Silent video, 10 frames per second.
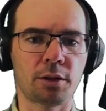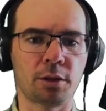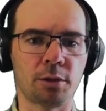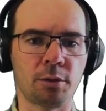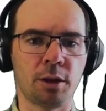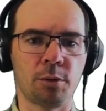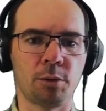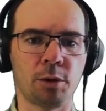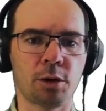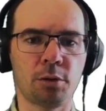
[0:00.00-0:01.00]
So
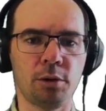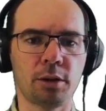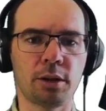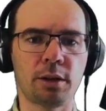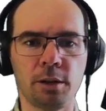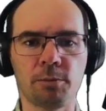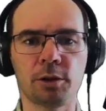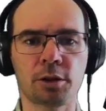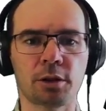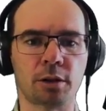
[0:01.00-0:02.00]
we will call the same
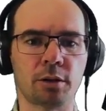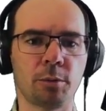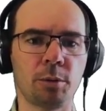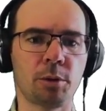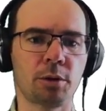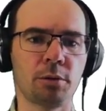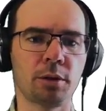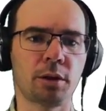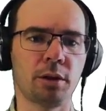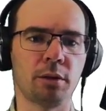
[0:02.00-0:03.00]
function, we will call
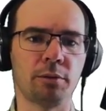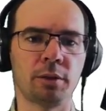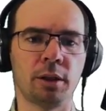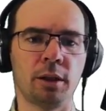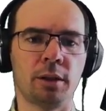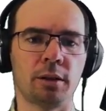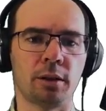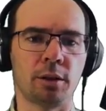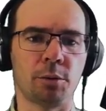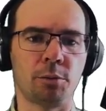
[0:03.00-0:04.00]
itself
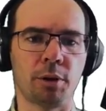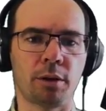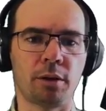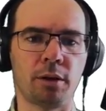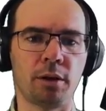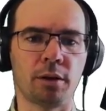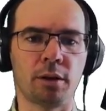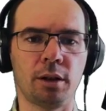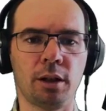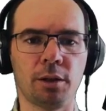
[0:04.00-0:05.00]
with the
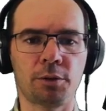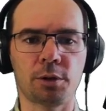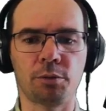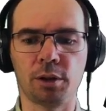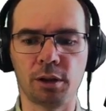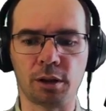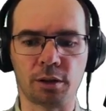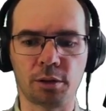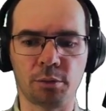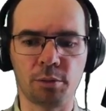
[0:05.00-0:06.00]
halves of the
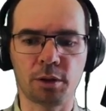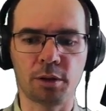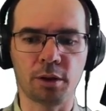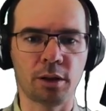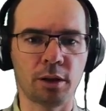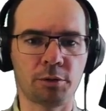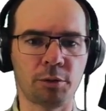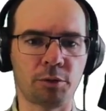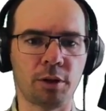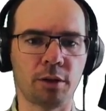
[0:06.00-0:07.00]
list. So what's the half
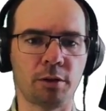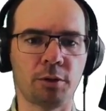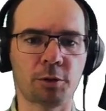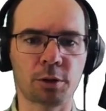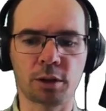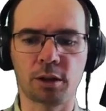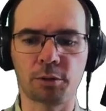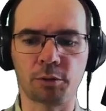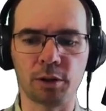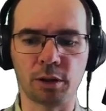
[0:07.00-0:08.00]
of the first half
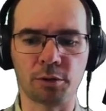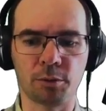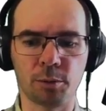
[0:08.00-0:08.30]
of the list?